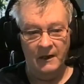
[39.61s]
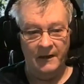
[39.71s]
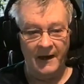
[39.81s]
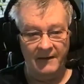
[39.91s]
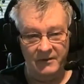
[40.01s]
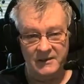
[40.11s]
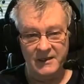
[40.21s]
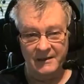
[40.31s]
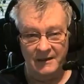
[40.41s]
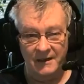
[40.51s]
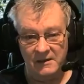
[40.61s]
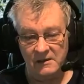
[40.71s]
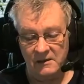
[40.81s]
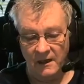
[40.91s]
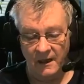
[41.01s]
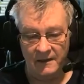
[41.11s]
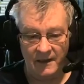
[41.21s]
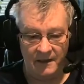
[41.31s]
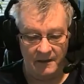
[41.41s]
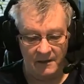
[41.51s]
that have attended
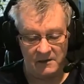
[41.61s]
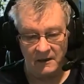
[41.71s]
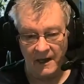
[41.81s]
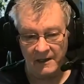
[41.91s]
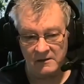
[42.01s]
this class.